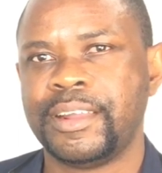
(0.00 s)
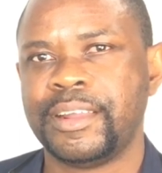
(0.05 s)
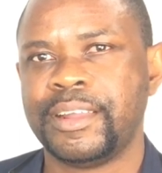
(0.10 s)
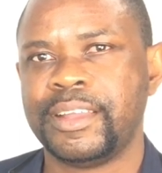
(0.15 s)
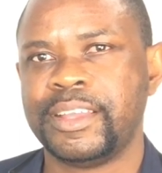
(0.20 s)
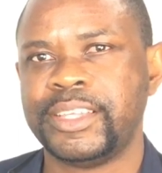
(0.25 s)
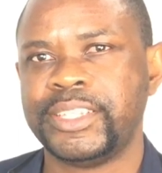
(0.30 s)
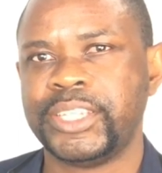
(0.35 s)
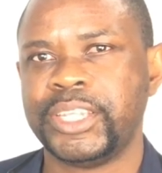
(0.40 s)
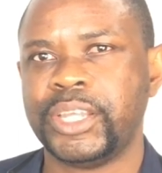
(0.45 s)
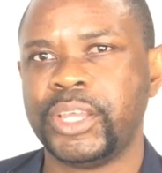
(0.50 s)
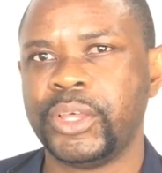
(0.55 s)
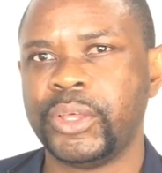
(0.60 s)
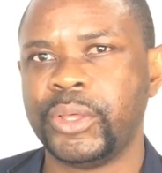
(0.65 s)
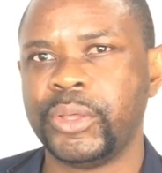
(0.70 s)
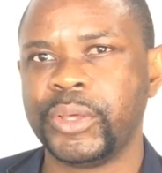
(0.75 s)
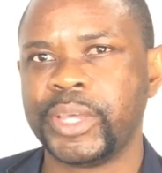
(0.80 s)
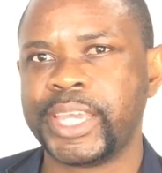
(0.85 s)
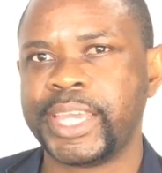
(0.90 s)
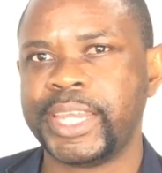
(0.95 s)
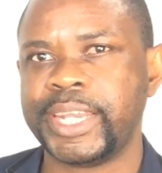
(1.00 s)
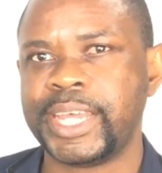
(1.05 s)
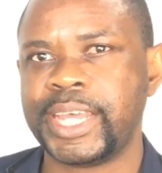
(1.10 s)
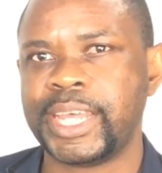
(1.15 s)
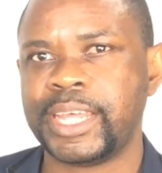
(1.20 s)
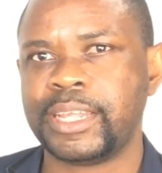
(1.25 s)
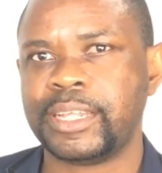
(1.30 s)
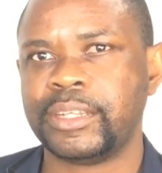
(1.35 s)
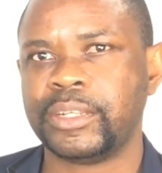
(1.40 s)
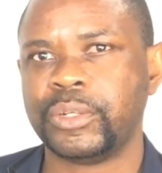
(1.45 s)
Is it un canard
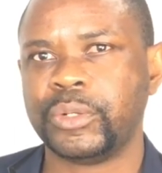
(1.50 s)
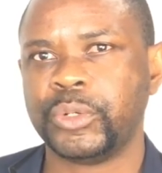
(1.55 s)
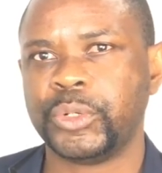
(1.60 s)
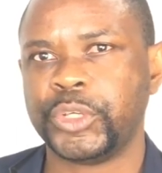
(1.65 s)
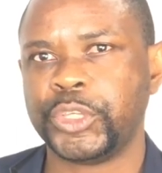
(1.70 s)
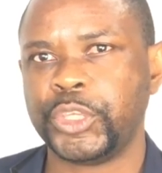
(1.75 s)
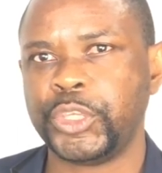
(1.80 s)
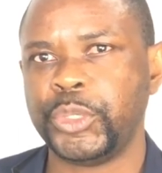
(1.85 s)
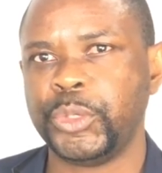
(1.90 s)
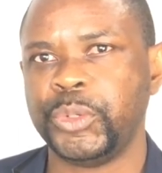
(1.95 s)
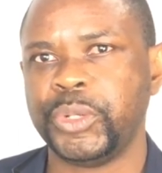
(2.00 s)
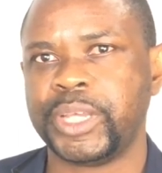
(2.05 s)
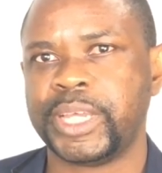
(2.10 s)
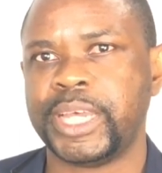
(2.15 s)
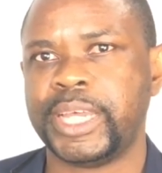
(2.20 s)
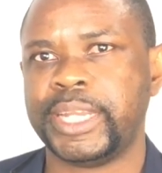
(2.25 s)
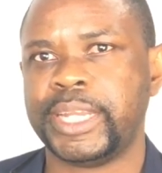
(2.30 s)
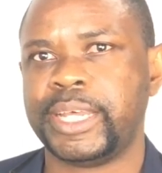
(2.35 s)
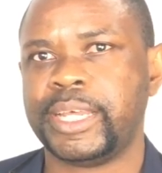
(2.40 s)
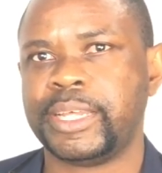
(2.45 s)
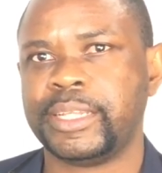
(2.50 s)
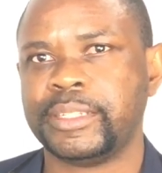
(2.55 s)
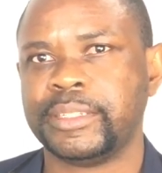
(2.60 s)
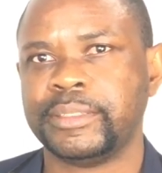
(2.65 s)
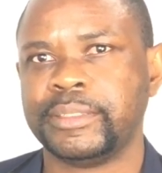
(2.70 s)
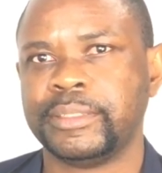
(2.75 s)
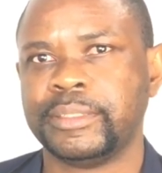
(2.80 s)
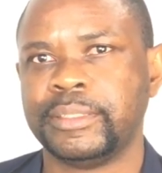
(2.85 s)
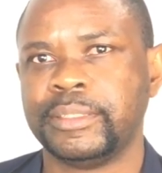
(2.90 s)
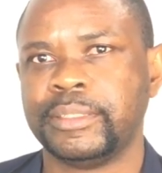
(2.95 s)
or une canard?
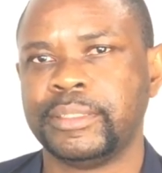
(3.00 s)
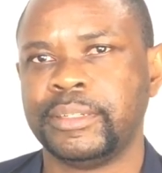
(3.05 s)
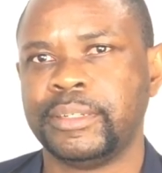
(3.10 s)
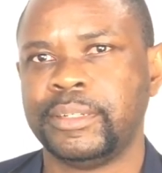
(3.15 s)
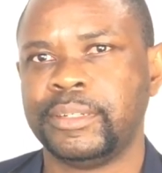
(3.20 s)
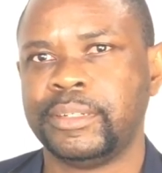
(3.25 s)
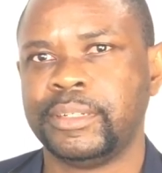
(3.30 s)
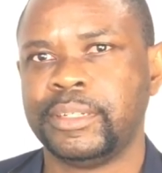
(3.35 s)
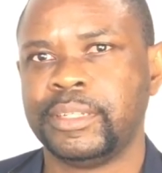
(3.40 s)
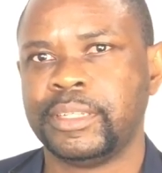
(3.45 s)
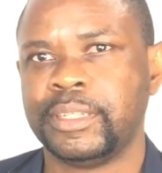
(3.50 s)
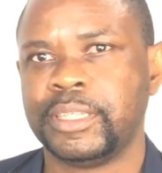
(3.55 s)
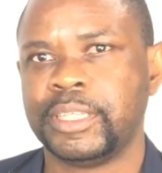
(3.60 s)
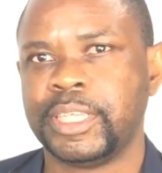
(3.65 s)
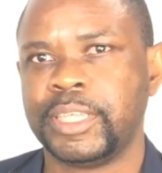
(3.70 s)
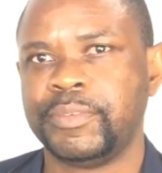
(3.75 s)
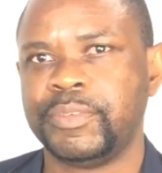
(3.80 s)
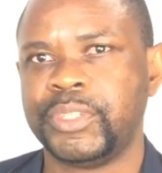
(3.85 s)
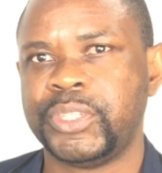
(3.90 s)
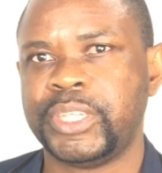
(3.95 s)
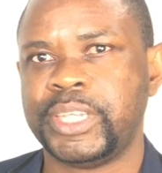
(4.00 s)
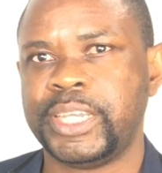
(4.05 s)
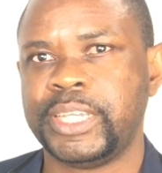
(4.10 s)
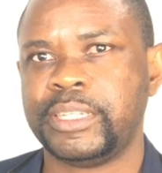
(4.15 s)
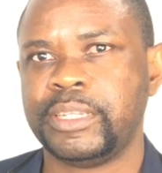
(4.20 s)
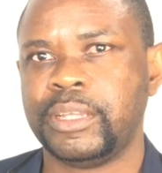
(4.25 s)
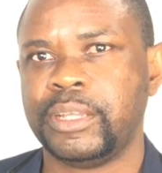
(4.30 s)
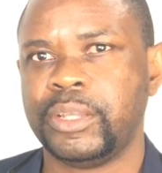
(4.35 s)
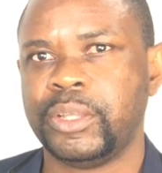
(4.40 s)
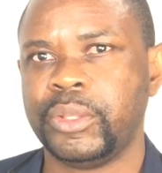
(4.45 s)
If you said
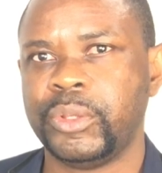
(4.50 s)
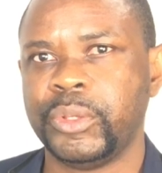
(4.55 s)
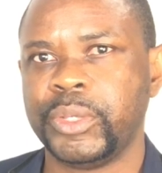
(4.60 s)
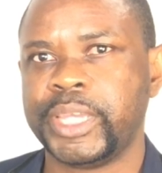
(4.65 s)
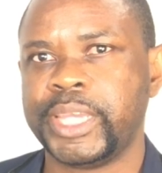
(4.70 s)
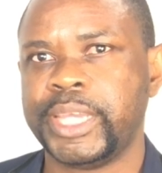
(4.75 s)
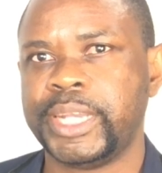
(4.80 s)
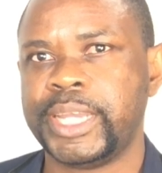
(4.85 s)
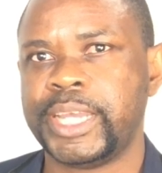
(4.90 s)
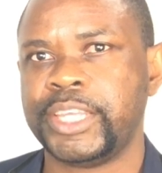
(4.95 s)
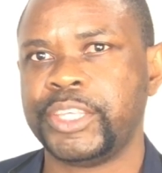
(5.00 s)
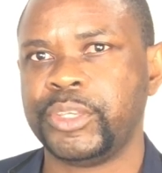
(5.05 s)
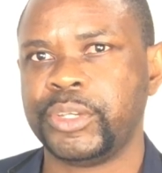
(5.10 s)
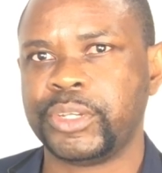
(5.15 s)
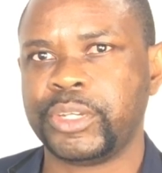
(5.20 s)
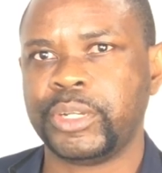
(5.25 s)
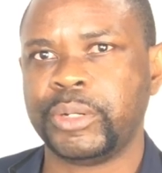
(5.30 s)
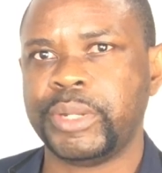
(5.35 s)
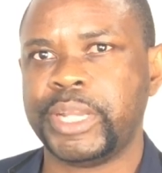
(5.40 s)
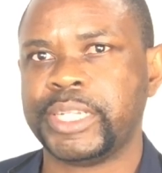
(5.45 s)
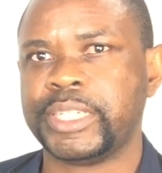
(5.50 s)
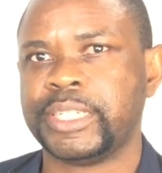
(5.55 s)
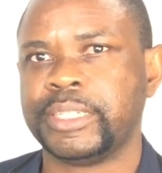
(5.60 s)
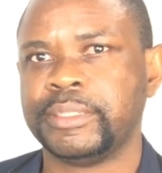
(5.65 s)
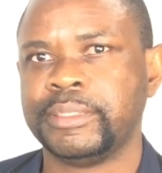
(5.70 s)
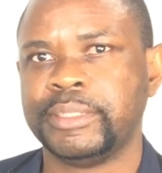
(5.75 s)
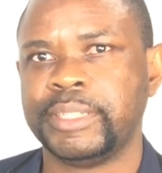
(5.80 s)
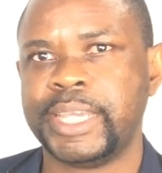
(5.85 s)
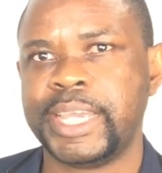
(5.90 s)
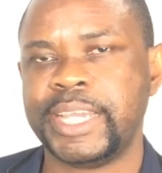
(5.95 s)
un canard, you're correct.
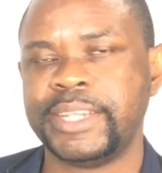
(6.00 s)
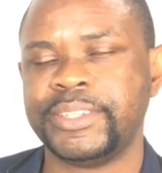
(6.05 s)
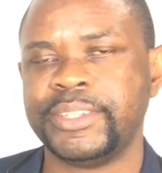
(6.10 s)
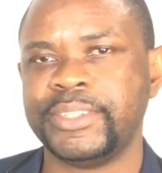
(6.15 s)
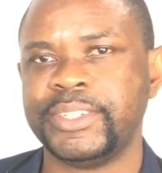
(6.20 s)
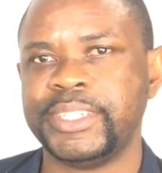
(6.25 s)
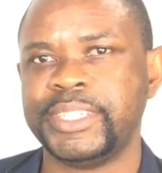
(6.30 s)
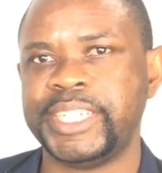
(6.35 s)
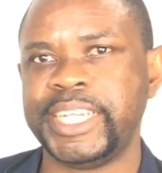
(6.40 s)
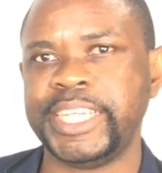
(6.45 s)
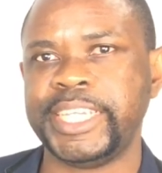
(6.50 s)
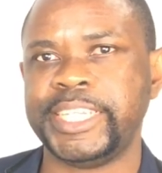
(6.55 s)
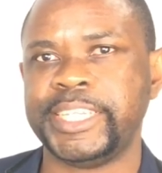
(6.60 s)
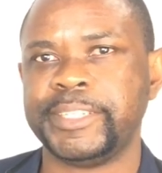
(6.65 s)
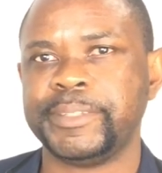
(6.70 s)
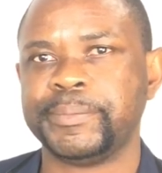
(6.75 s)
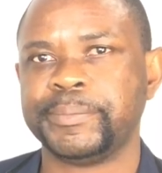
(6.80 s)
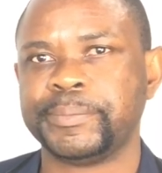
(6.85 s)
Ends in a D.